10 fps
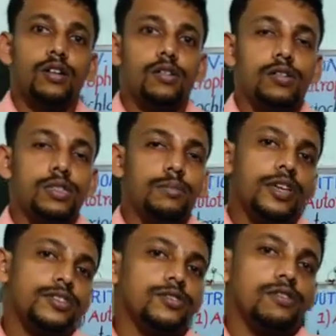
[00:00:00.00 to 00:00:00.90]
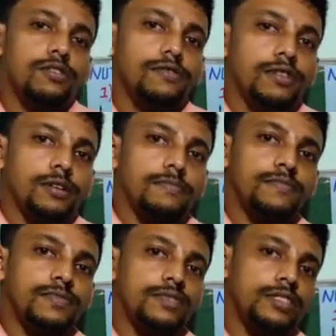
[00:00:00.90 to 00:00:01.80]
on the basis of
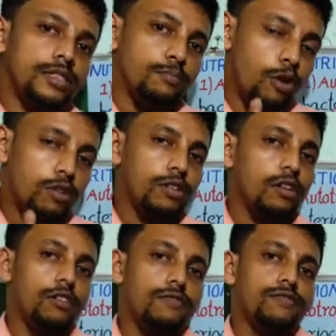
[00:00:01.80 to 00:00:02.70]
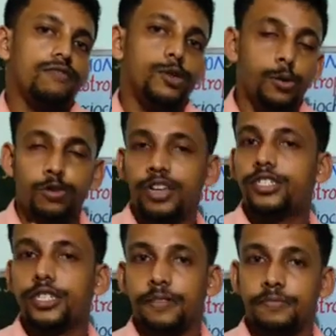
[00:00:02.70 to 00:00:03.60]
the mode of
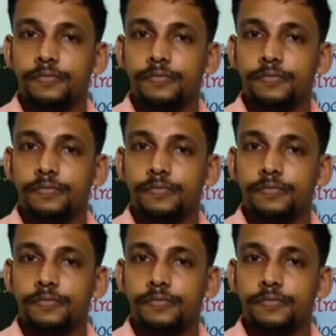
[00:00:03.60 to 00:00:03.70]
nutrition,